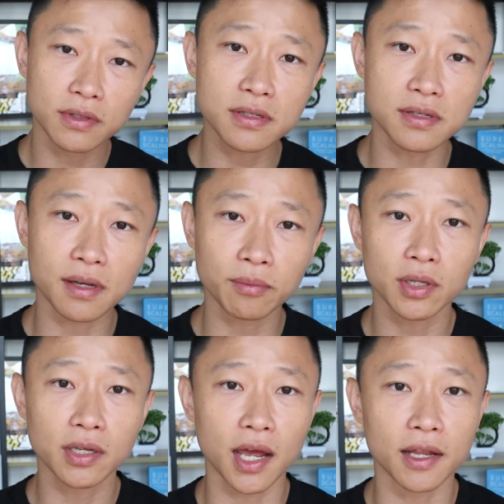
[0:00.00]
this is
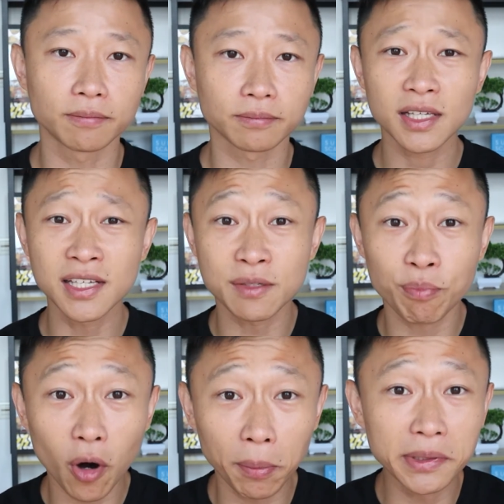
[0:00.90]
something that is
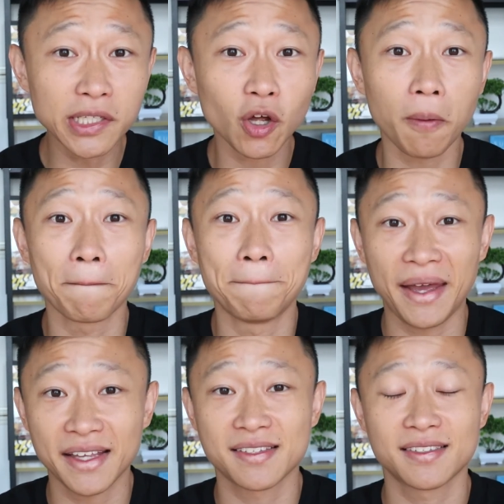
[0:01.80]
probably not
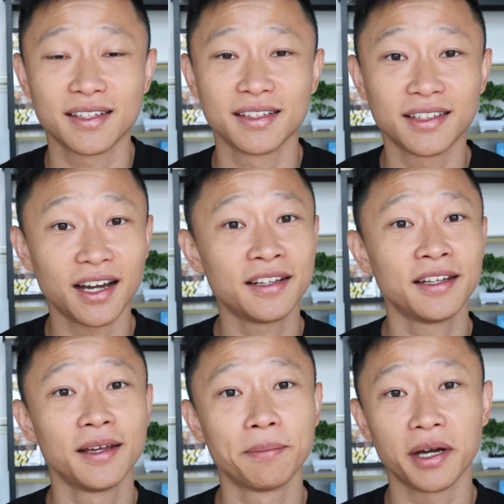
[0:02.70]
best
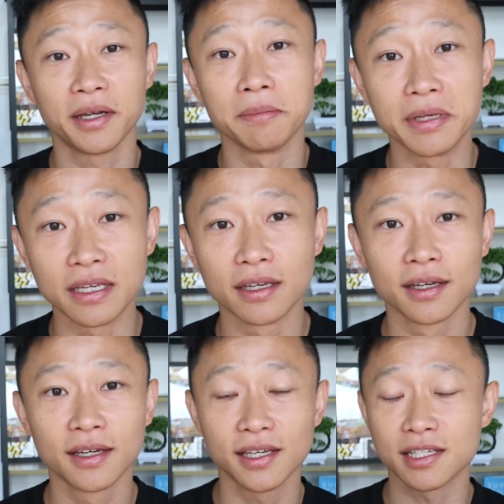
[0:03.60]
done by me.
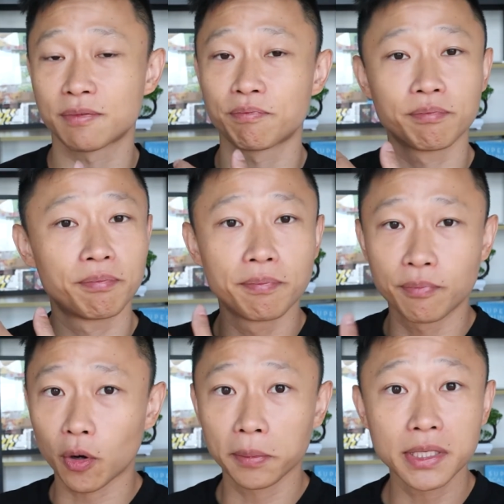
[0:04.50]
It's
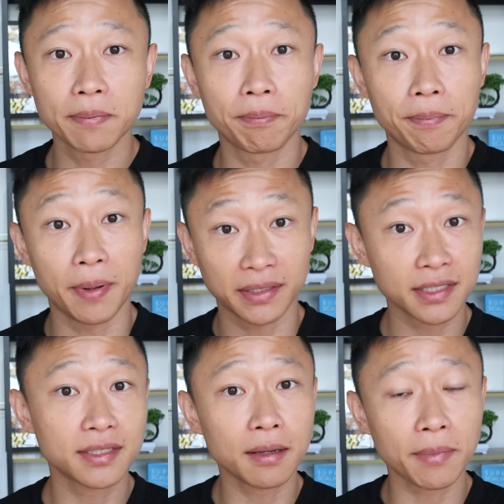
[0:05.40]
probably
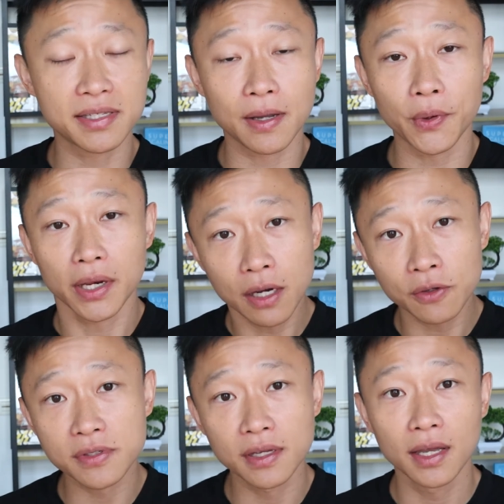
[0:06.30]
better done by someone
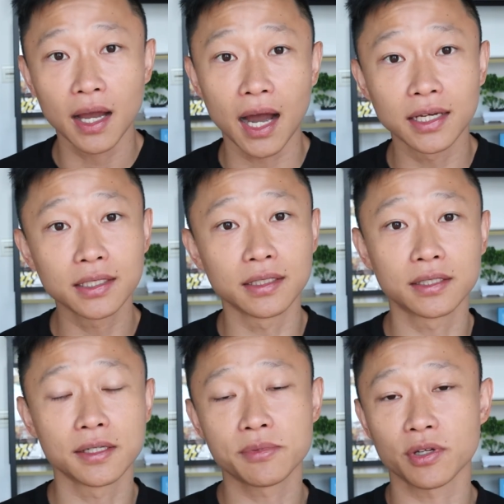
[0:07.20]
else, either in
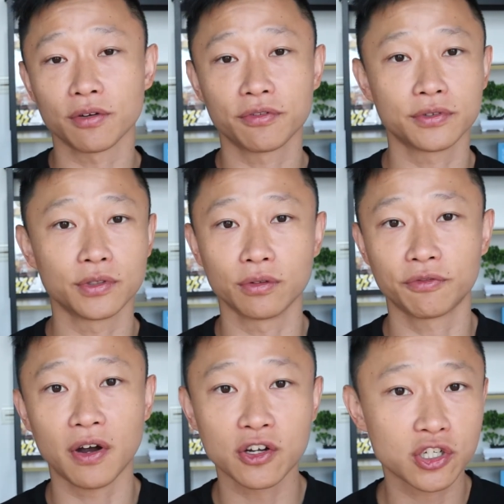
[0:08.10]
terms of
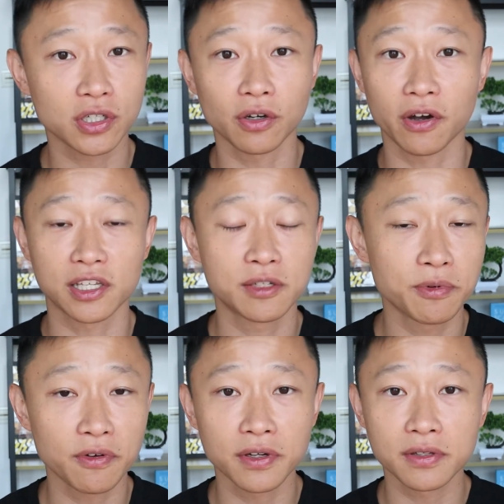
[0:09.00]
function or
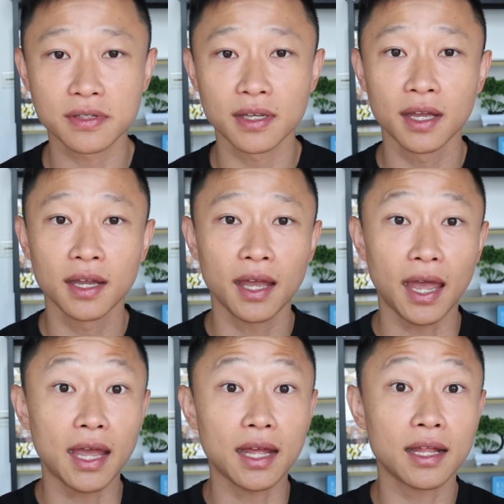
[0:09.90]
experience.
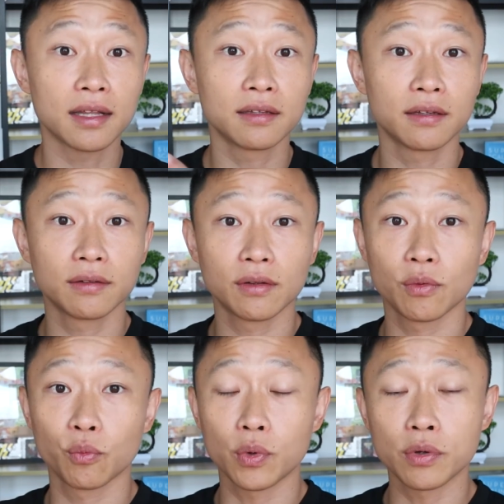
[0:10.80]
And
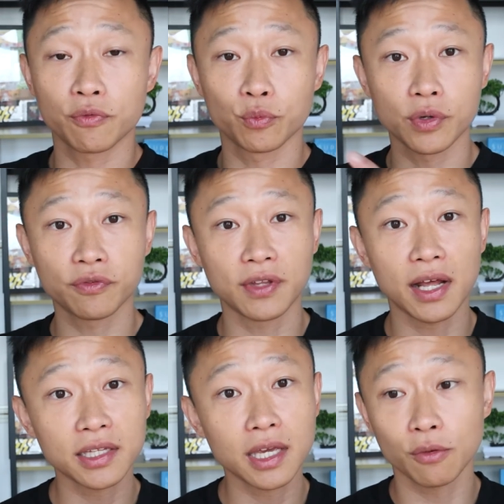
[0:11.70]
with
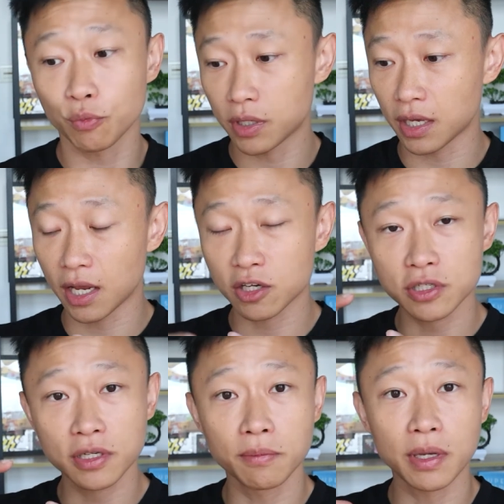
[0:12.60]
Delegate, we can
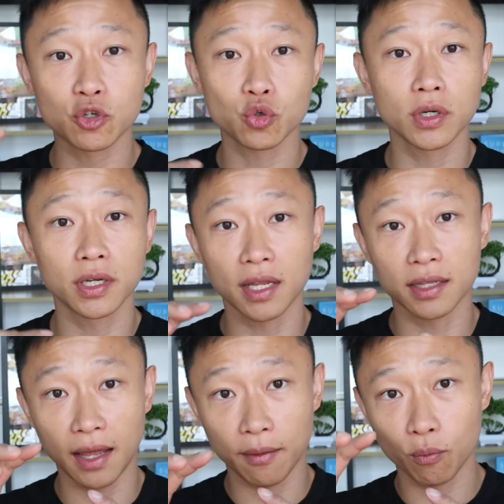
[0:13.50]
actually make sure
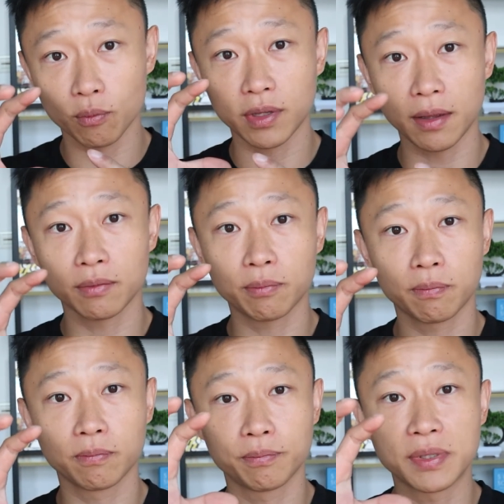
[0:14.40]
that
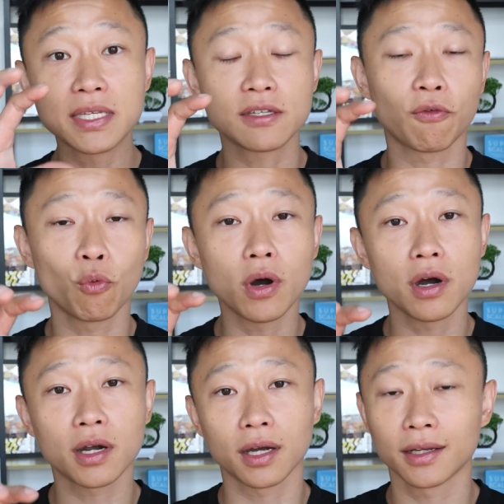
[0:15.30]
piece of
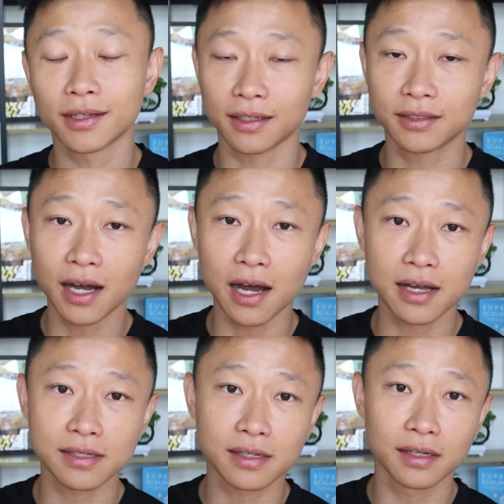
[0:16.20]
work, that
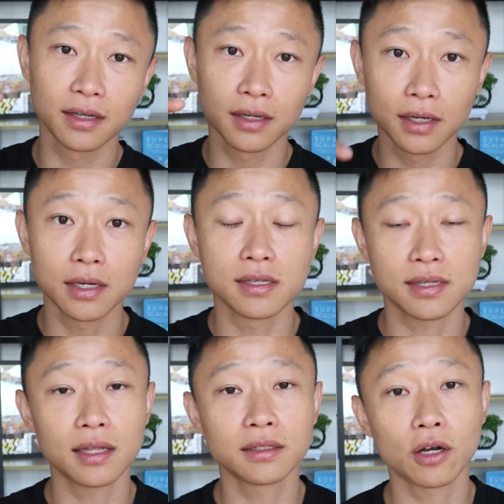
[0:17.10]
task,
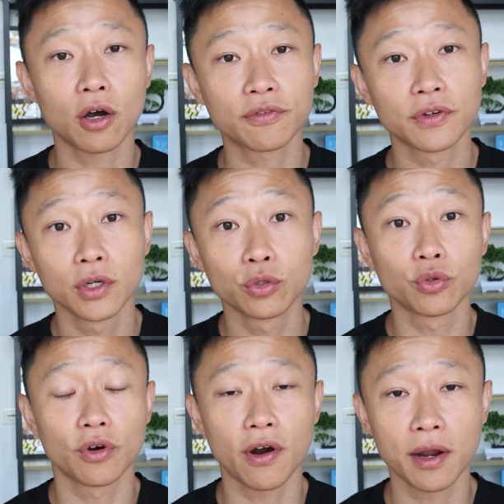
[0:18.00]
is handed off
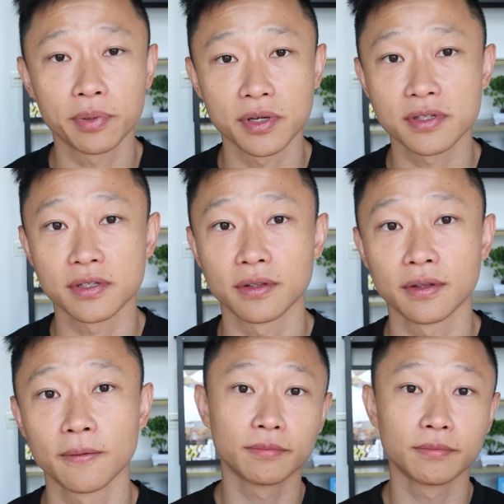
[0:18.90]
to the right person.